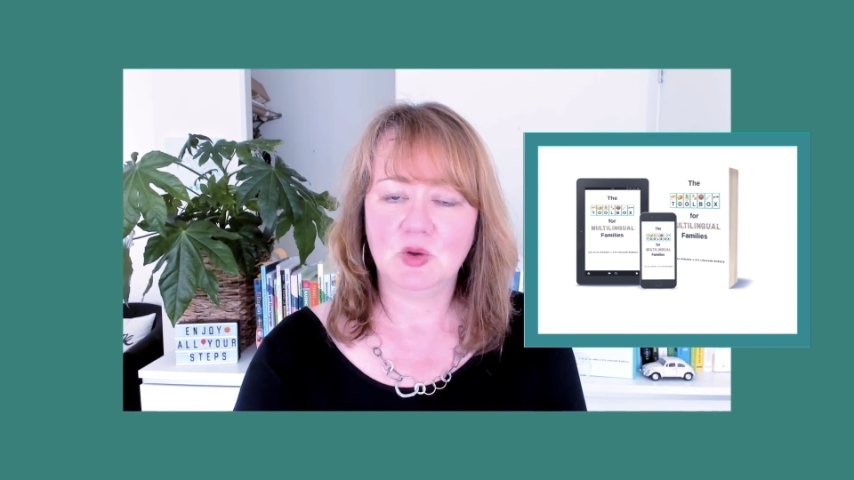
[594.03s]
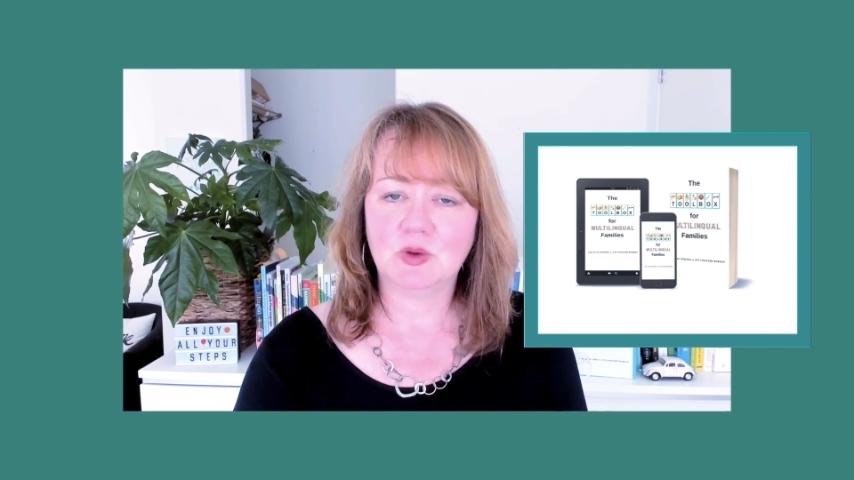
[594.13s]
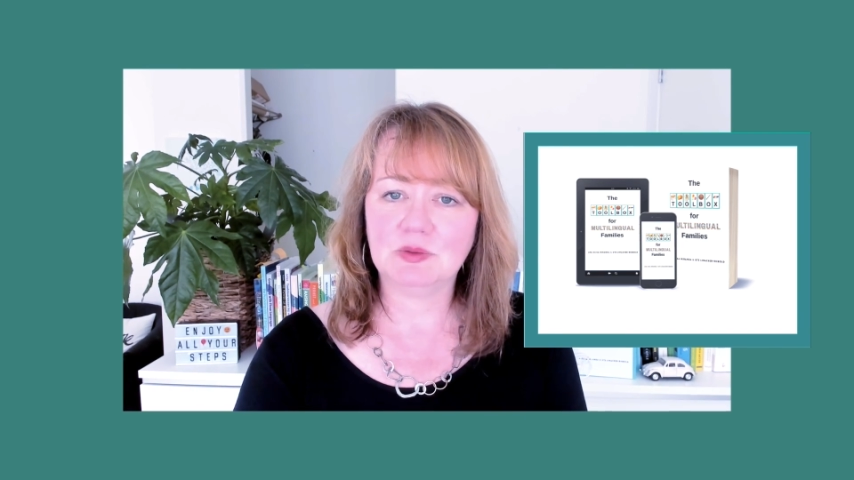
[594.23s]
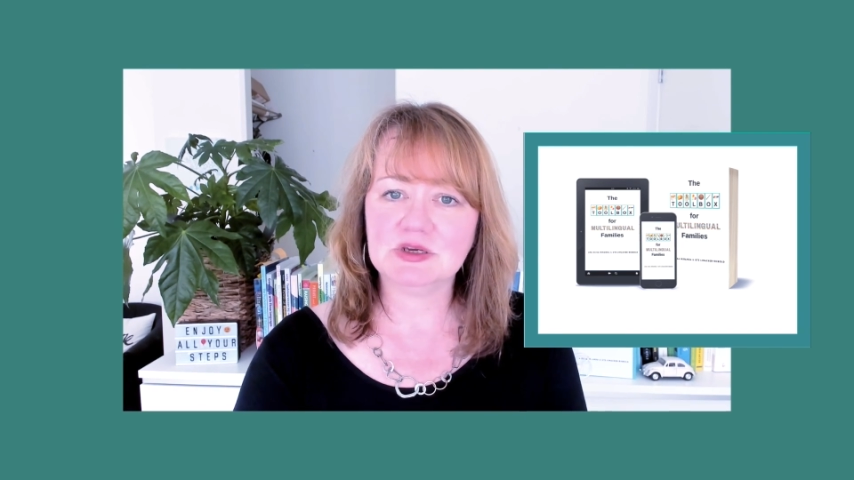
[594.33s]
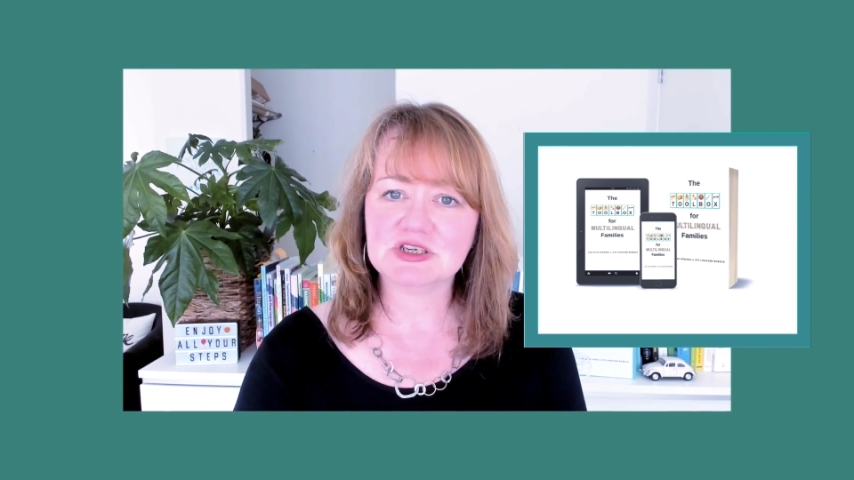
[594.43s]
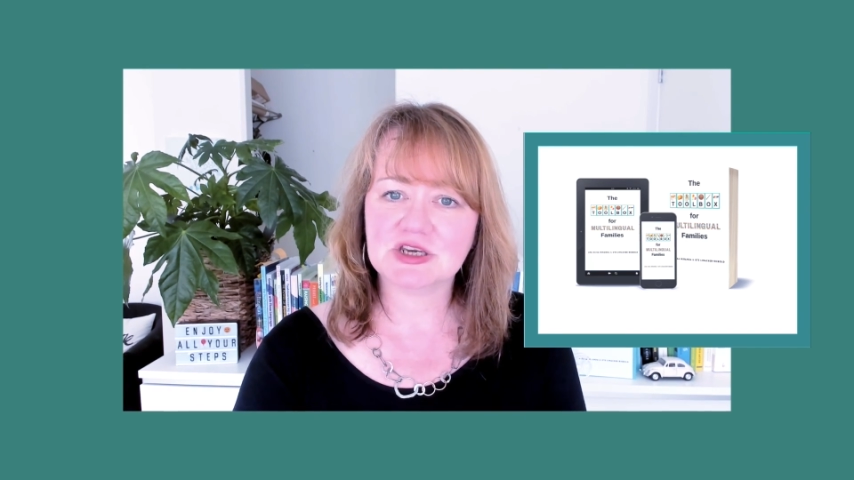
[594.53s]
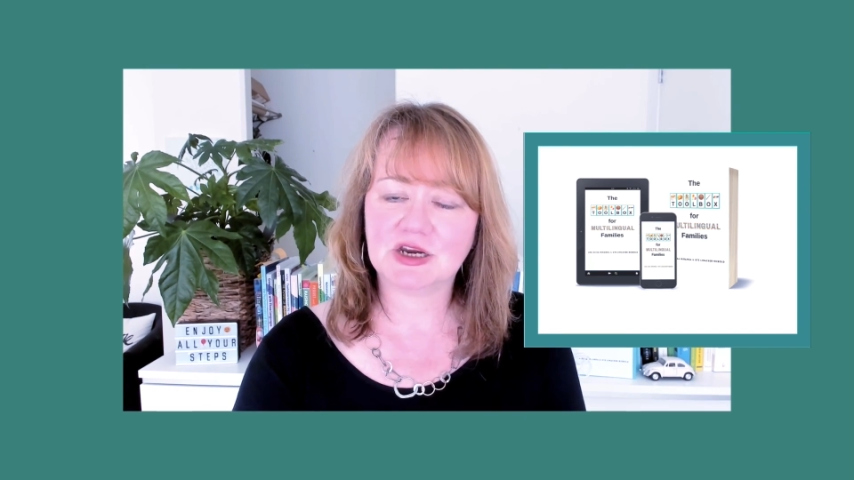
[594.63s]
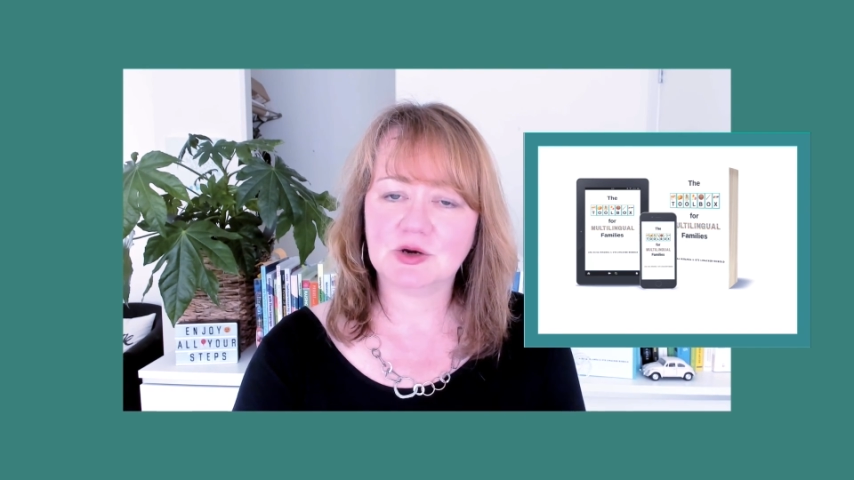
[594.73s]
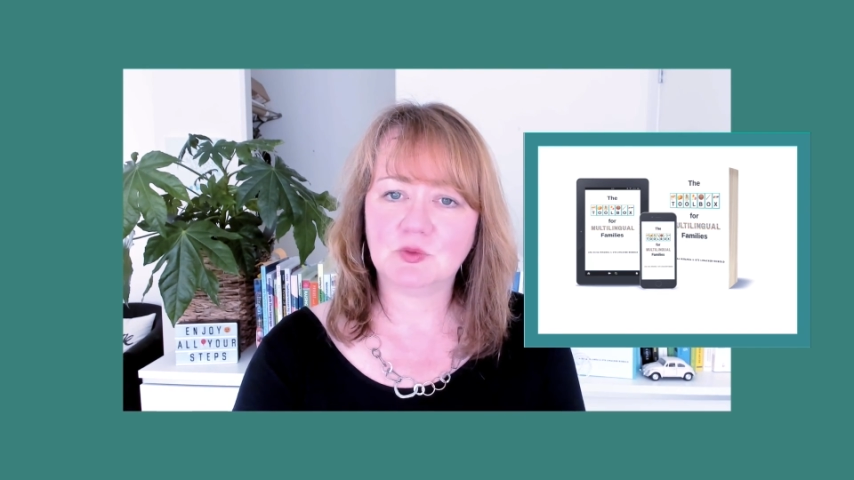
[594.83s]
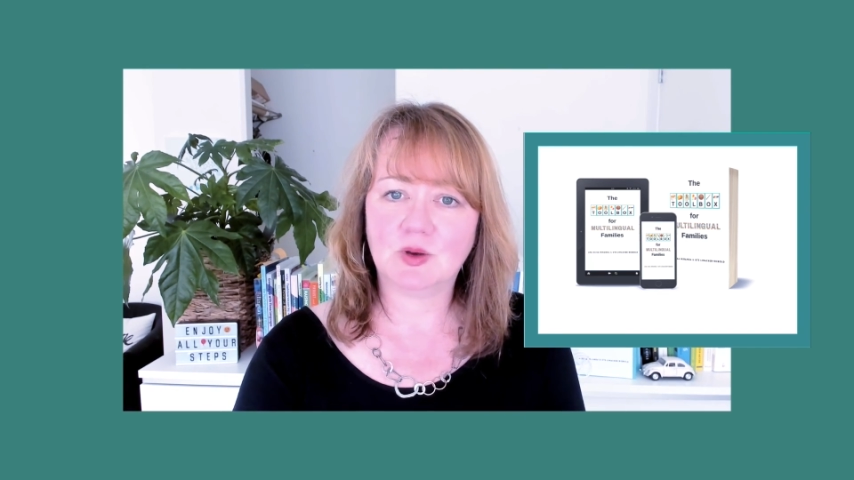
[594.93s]
where we
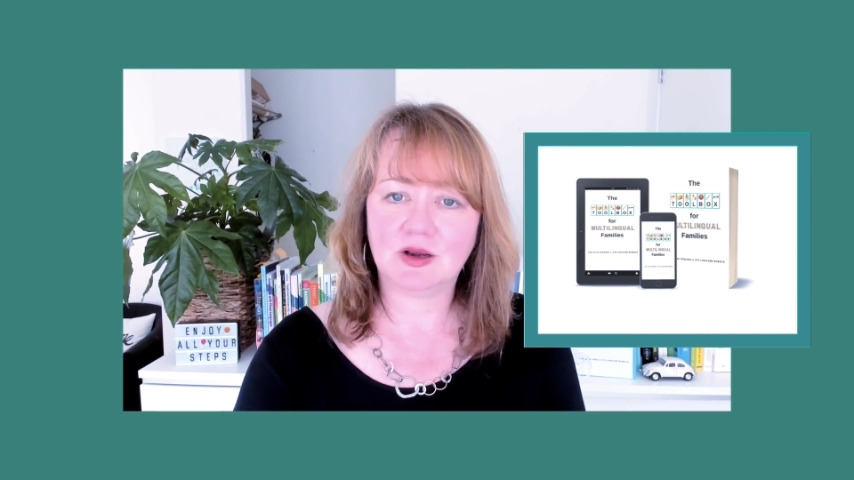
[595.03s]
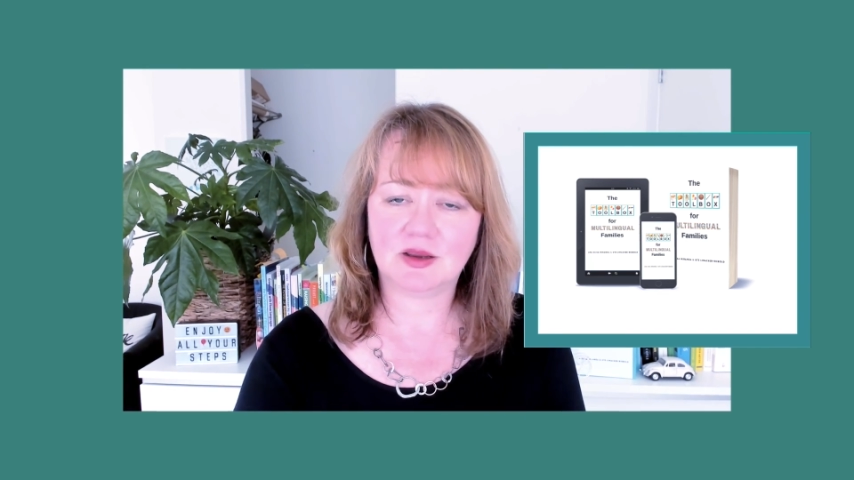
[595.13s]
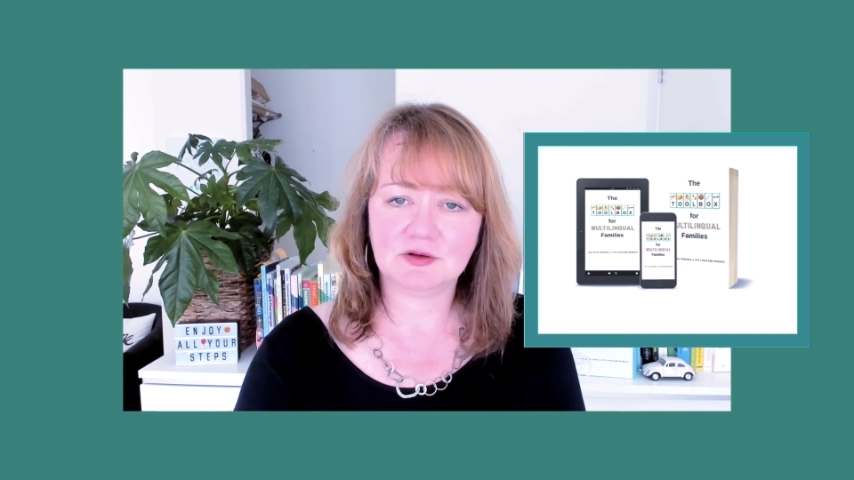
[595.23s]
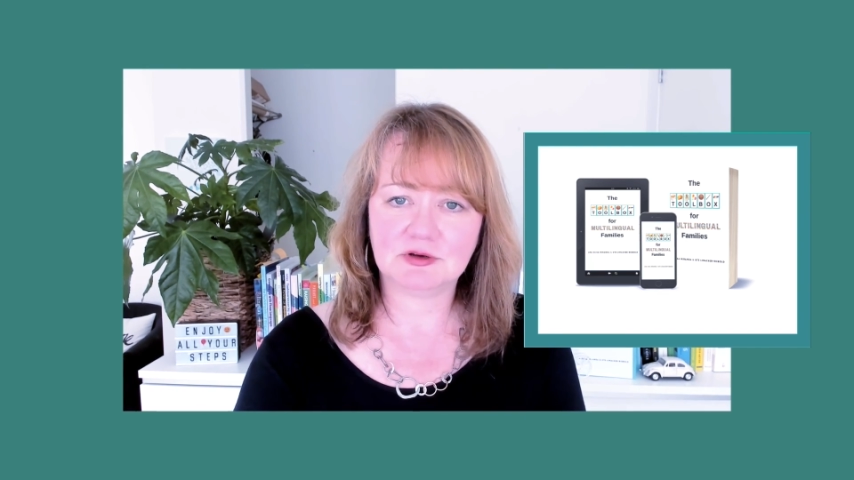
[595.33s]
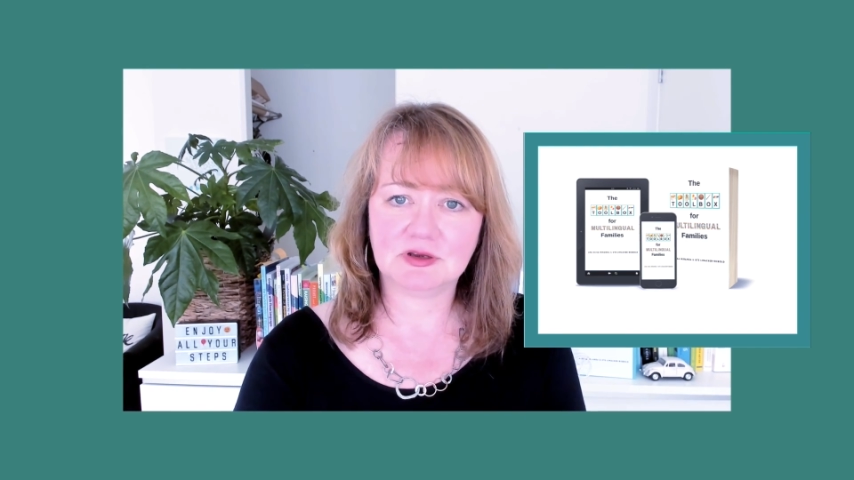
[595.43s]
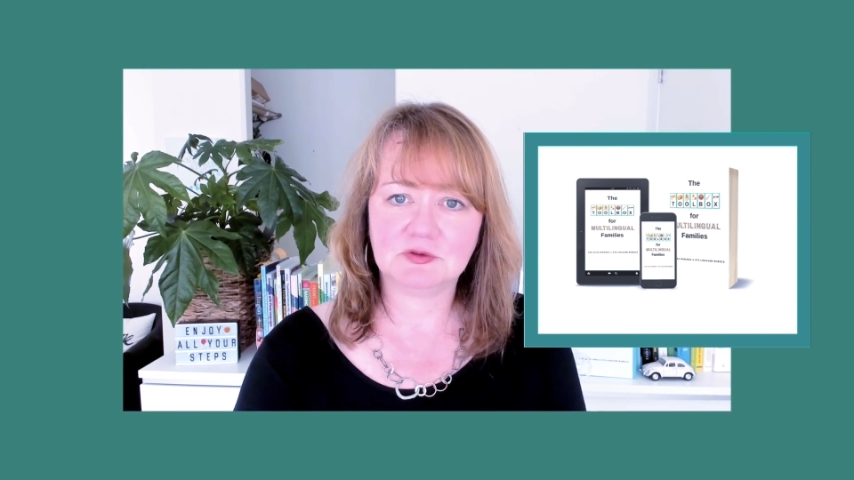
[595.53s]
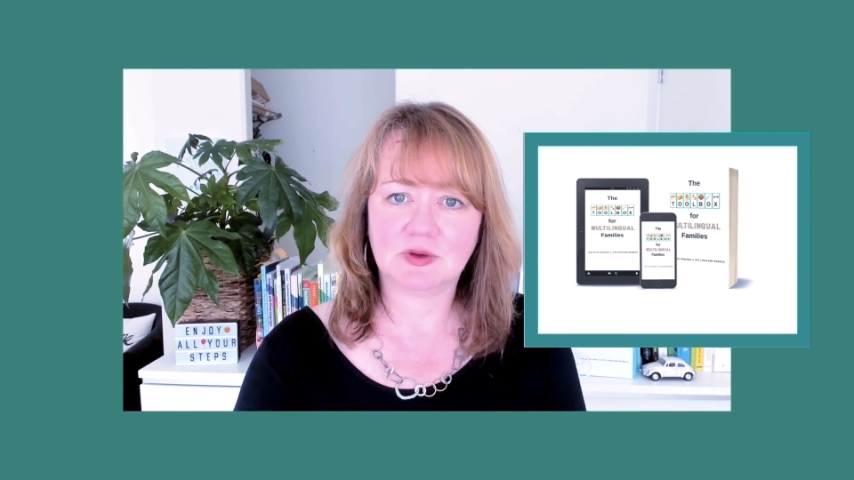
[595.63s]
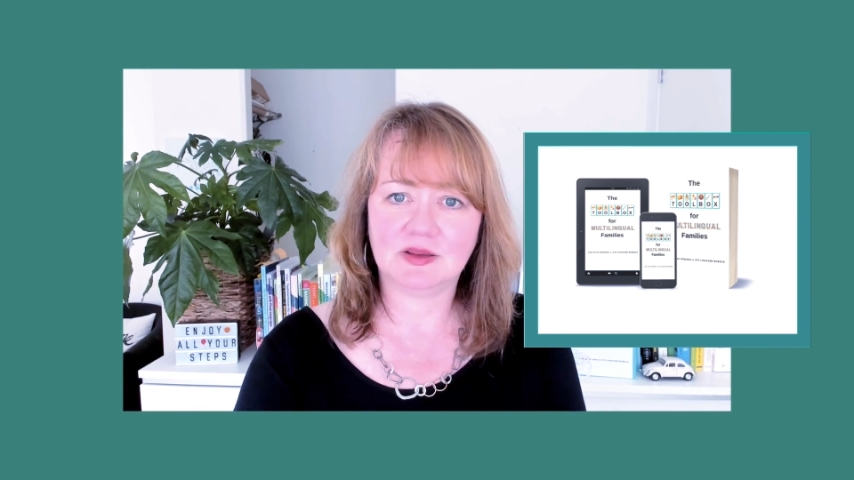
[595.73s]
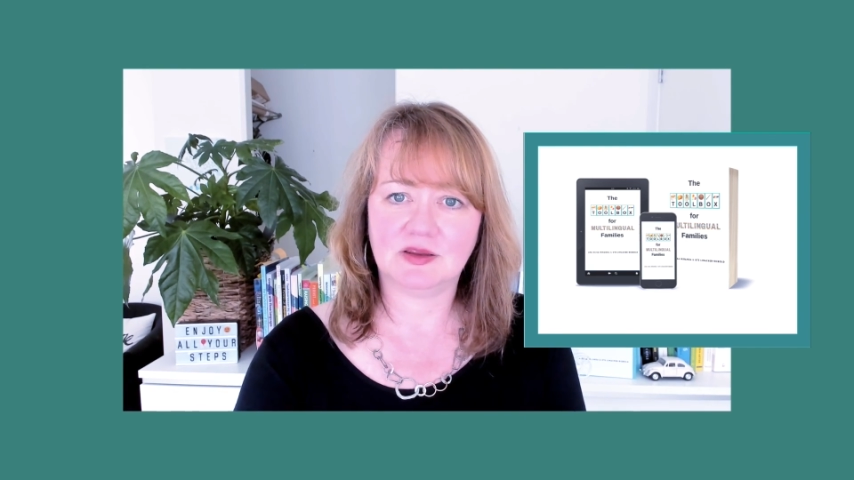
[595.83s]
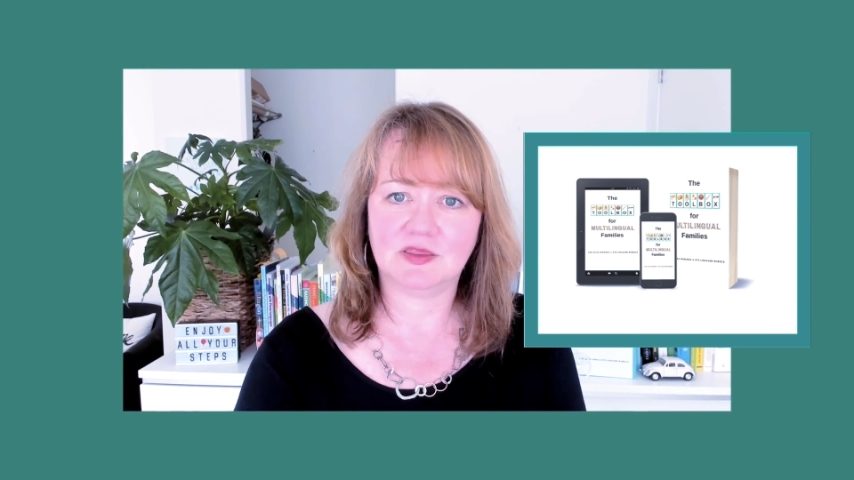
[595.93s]
share
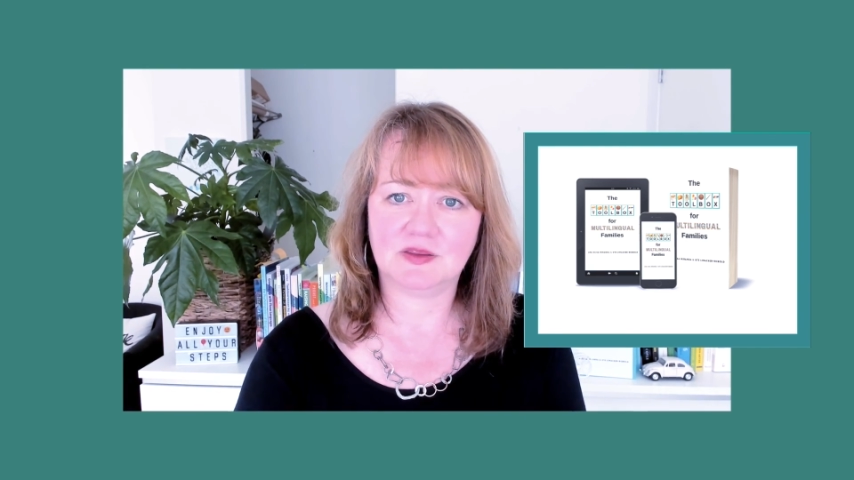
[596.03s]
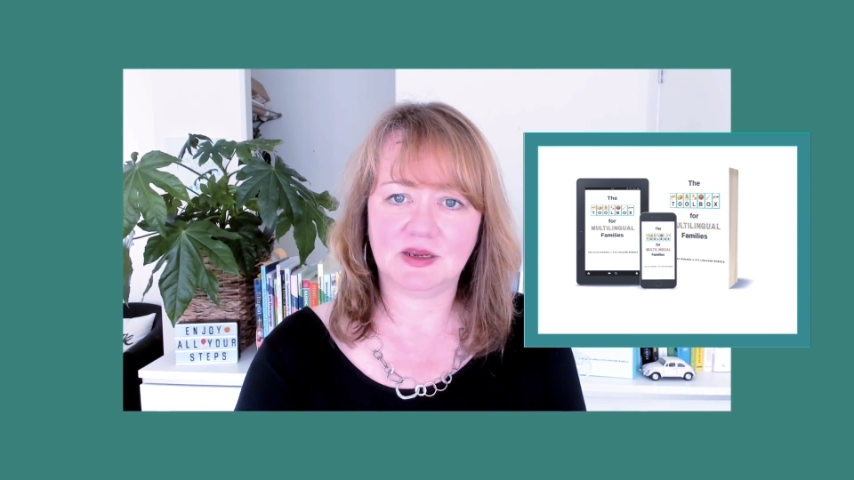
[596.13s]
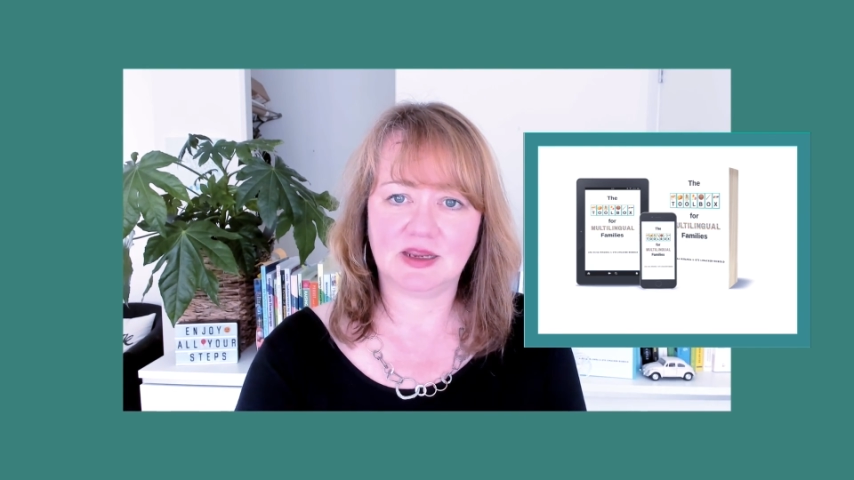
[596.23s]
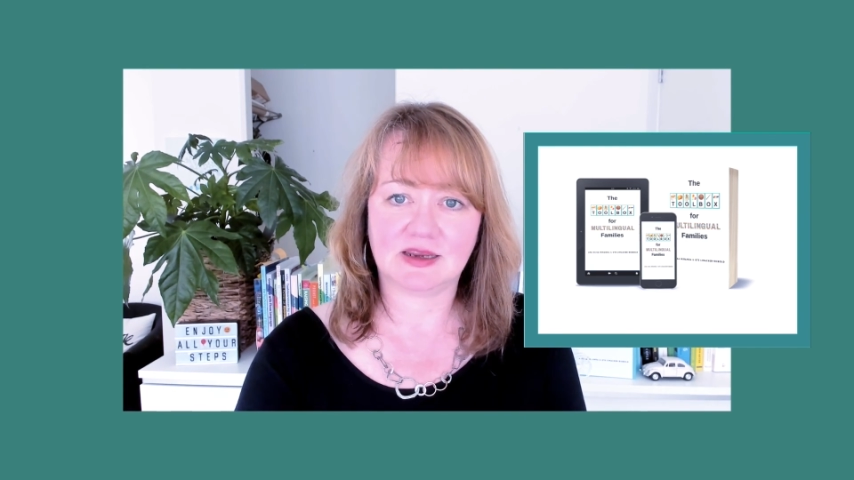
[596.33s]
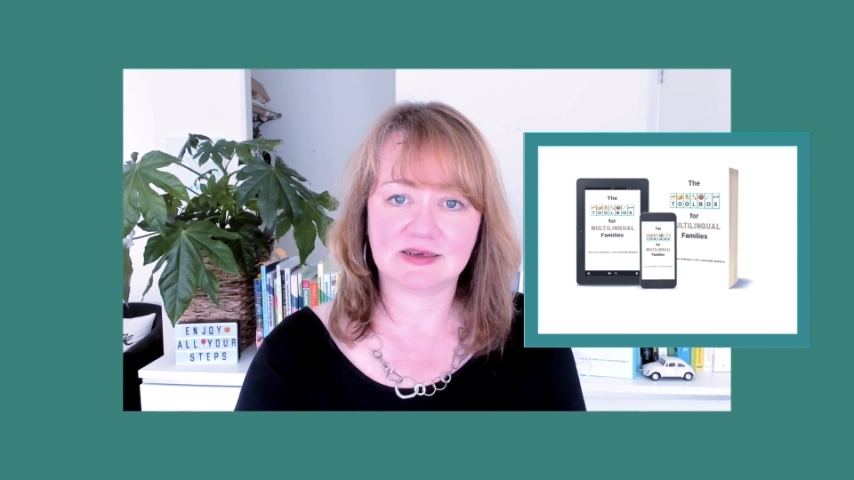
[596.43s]
123